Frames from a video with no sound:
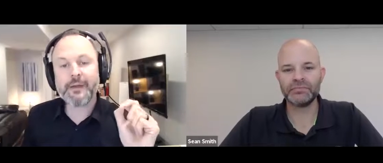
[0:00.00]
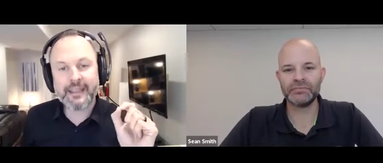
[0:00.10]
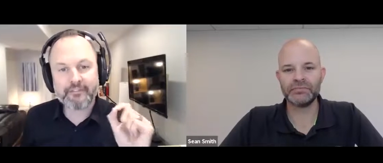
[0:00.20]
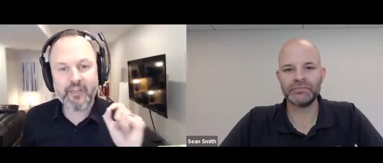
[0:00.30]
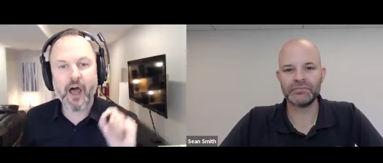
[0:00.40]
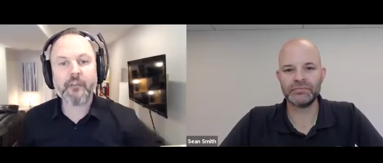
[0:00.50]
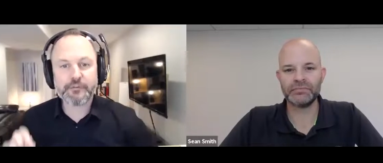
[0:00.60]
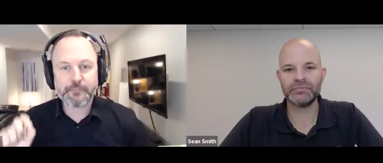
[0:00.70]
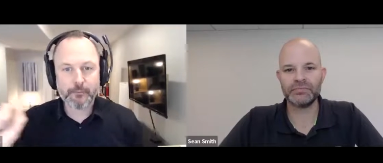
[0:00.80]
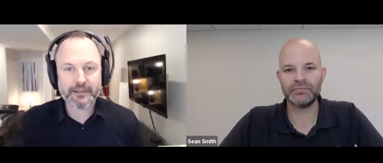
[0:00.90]
Speaker 1: gives others
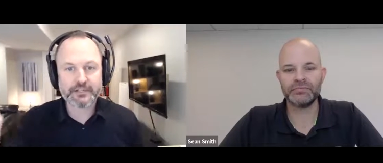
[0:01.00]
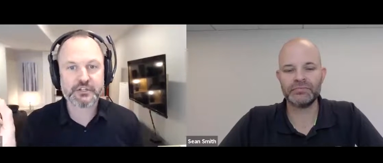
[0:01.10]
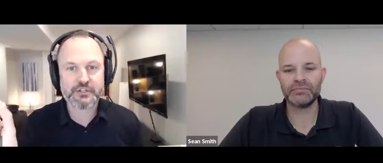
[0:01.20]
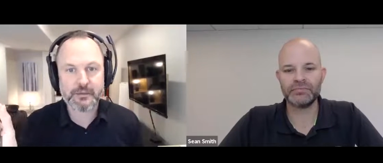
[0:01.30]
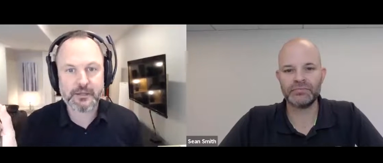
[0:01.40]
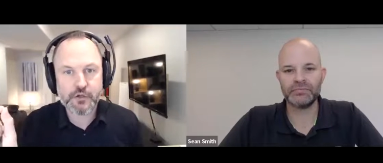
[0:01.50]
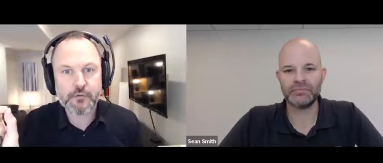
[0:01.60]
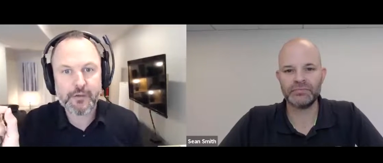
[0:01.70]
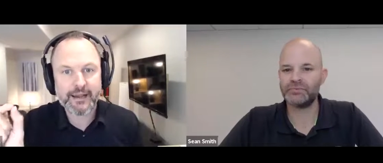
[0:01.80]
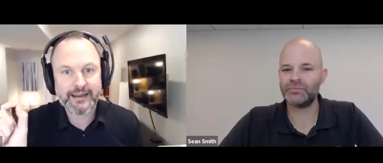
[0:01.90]
permission to be
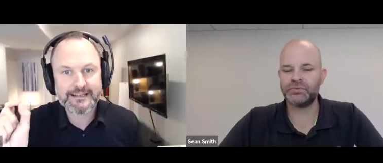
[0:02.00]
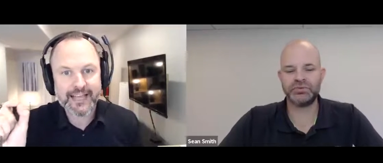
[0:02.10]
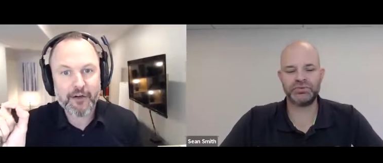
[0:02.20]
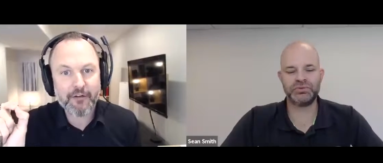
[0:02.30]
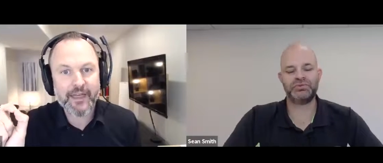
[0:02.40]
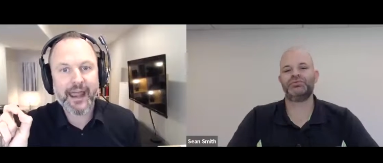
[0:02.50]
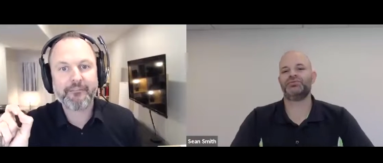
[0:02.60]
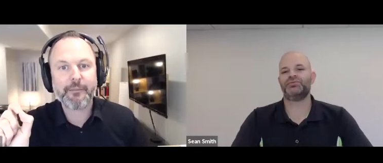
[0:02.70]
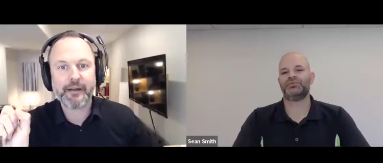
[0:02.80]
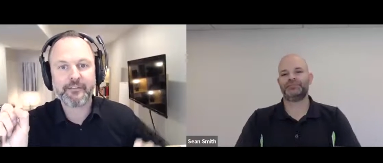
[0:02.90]
human. And until that,
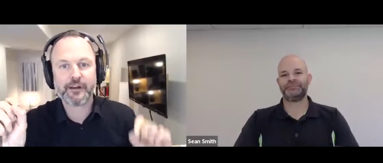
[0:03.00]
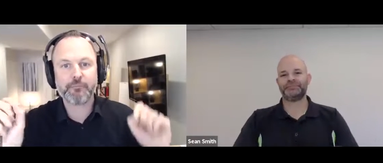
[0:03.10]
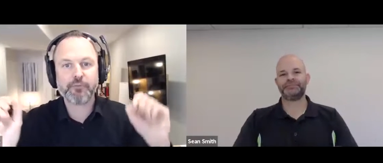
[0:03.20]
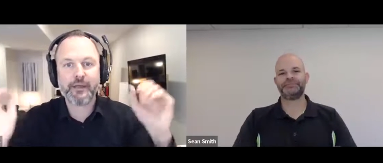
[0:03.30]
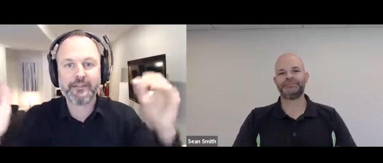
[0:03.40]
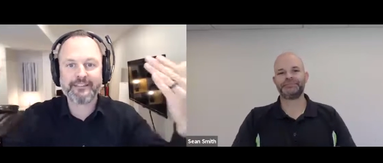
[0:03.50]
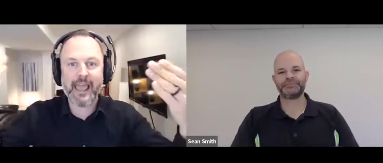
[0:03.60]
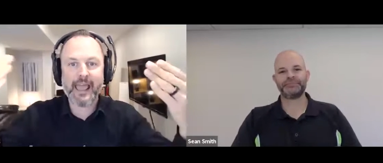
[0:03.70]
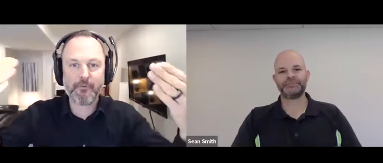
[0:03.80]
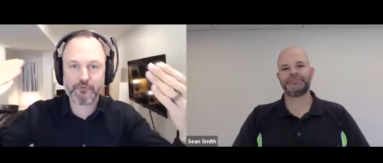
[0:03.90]
everybody's going to play this
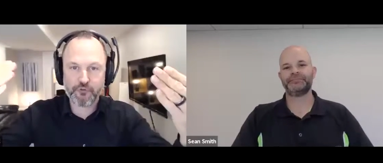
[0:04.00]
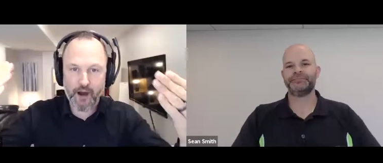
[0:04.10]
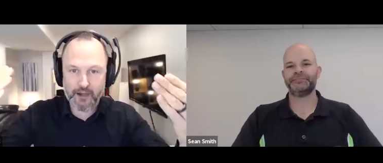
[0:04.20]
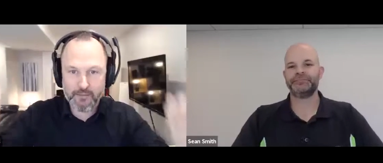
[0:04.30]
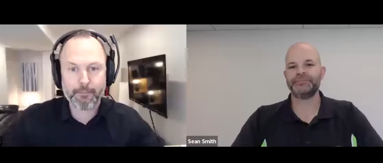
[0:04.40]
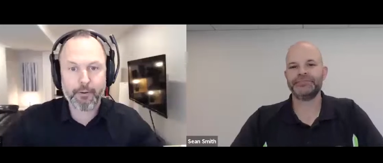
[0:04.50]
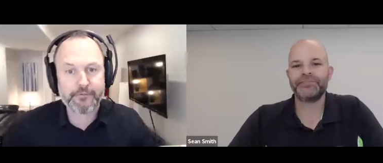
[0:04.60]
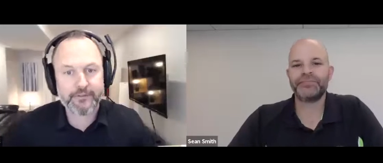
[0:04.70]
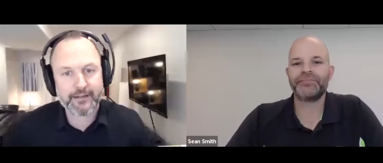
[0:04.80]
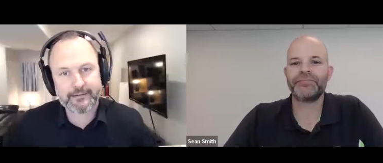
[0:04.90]
game of trying to be
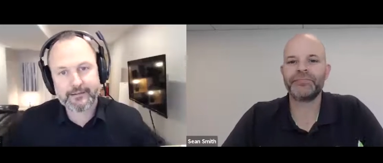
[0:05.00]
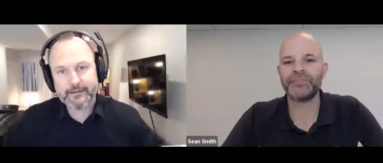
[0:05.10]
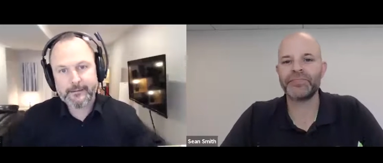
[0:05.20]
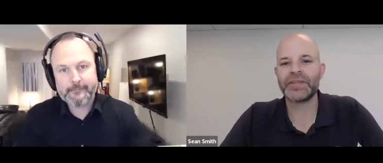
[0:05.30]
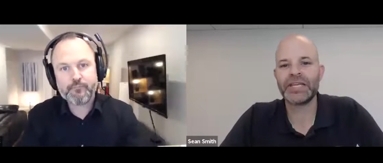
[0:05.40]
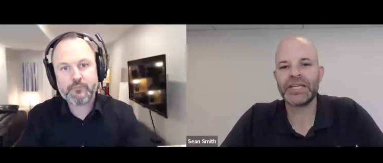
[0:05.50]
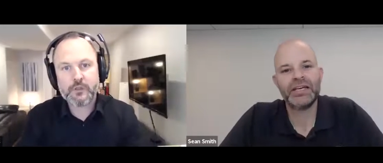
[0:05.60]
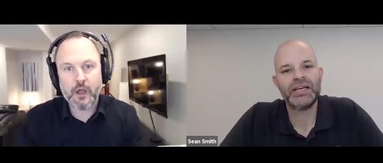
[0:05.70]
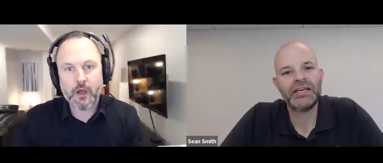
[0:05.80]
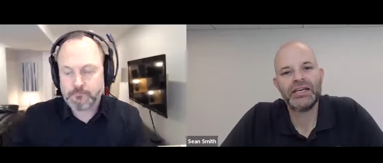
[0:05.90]
perfect, you
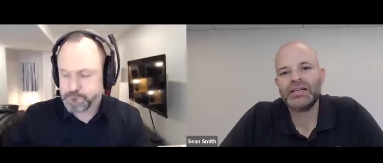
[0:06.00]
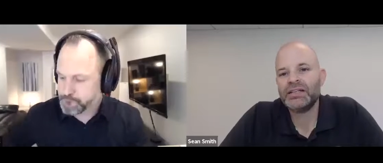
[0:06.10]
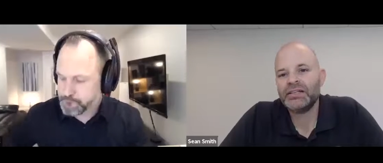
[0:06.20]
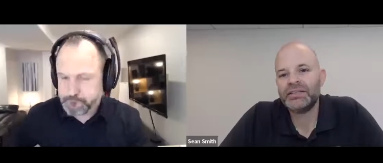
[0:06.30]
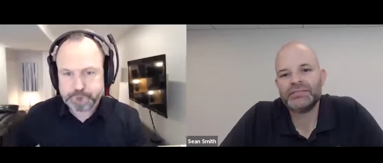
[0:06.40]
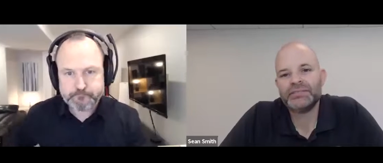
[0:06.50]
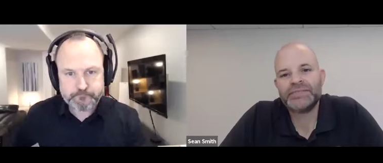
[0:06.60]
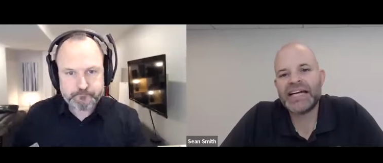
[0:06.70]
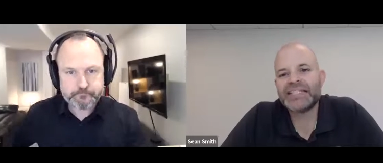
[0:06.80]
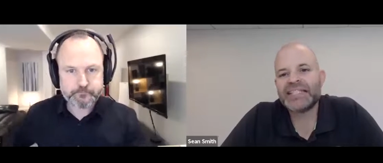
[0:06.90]
Speaker 2: know?
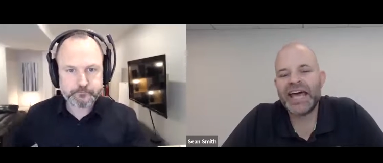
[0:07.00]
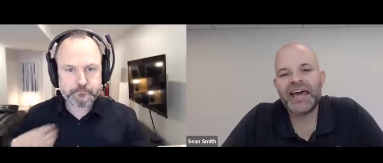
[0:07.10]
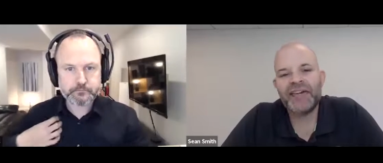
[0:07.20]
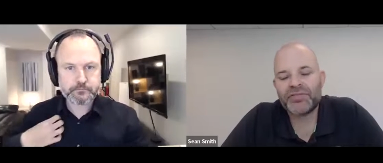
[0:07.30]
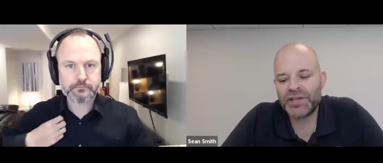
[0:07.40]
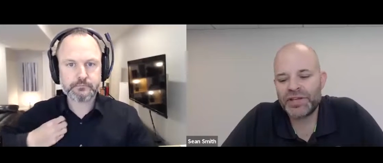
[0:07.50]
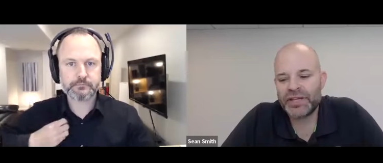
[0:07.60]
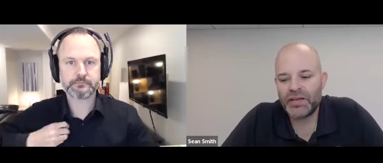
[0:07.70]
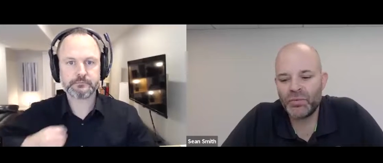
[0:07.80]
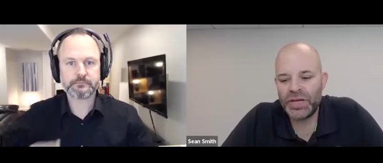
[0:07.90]
That's
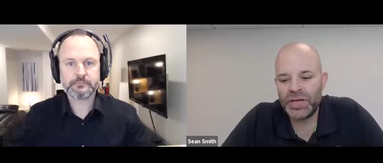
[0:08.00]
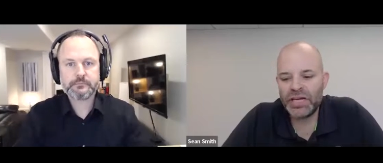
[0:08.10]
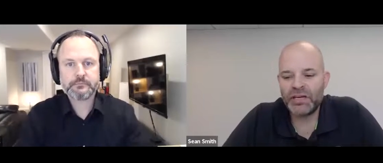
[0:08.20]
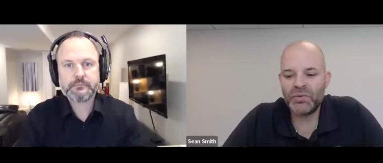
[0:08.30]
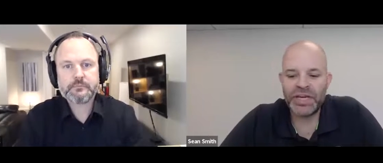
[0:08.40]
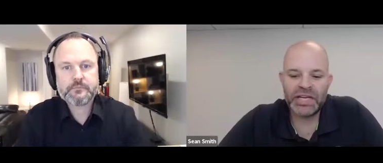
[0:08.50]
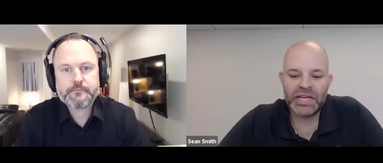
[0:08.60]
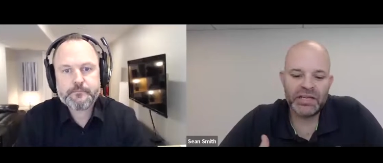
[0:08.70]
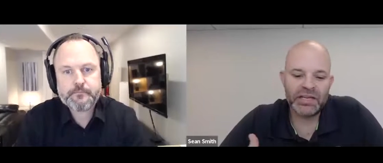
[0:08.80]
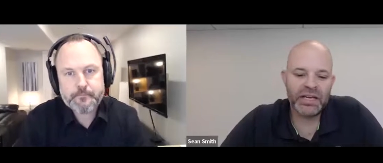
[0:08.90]
everything. We we
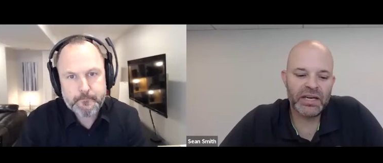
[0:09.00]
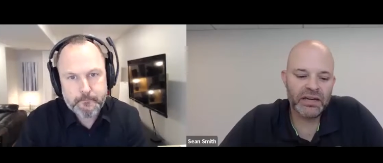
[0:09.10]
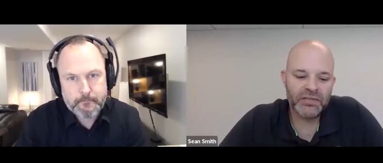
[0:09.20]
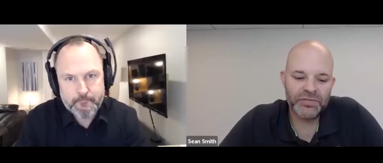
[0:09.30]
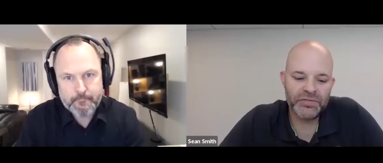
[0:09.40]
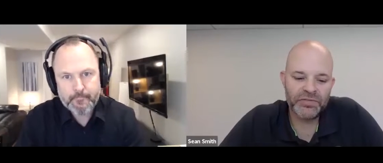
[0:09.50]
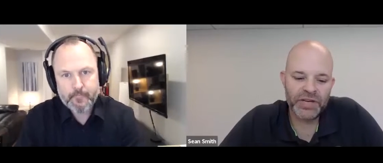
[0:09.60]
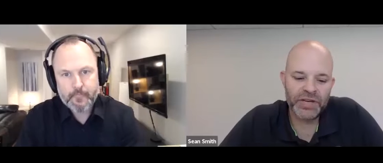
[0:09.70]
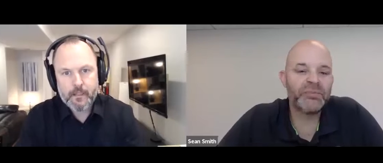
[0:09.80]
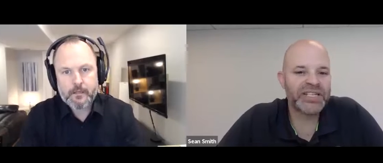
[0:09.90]
need to give,
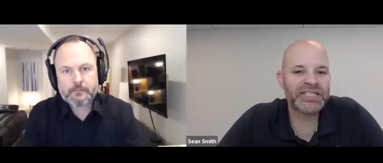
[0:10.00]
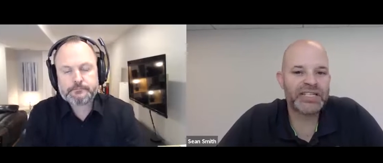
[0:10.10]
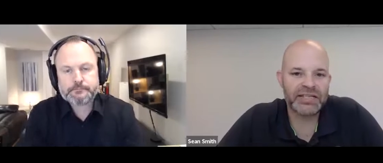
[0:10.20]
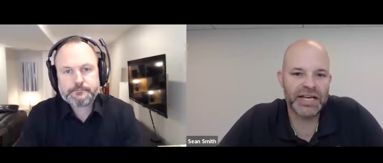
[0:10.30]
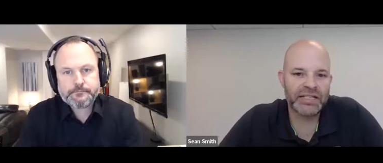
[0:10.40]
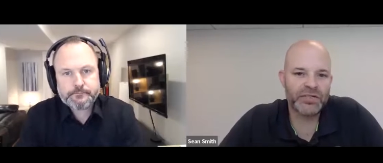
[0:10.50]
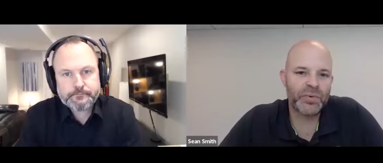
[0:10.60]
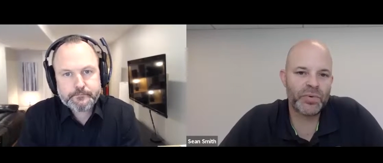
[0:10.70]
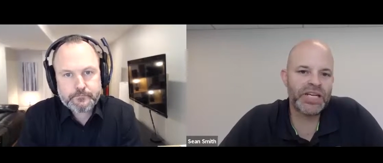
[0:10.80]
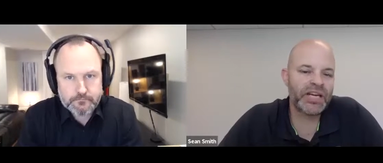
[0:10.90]
in a business sense,
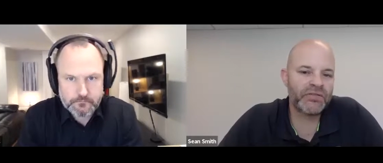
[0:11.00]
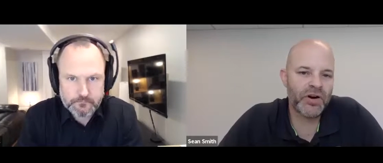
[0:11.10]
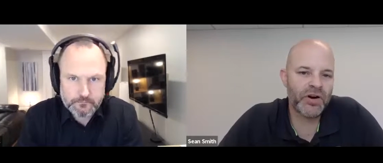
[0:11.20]
we need to give our